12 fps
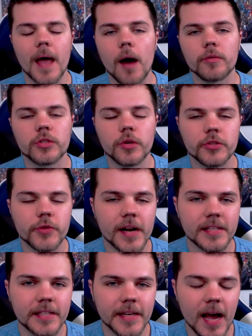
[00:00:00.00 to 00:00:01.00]
I was going to try to
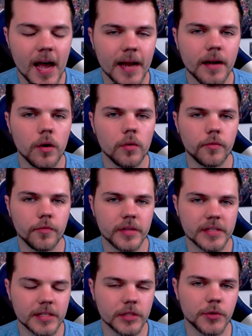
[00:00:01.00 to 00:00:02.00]
sing a high note for
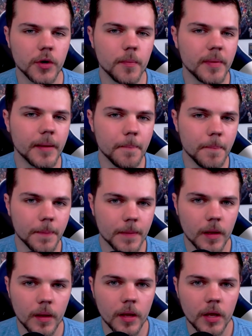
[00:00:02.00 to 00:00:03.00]
this intro, but
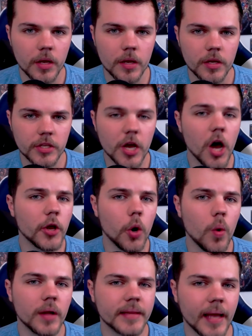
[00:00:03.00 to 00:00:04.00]
y'all don't
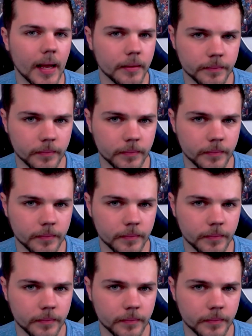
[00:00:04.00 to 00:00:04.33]
want that.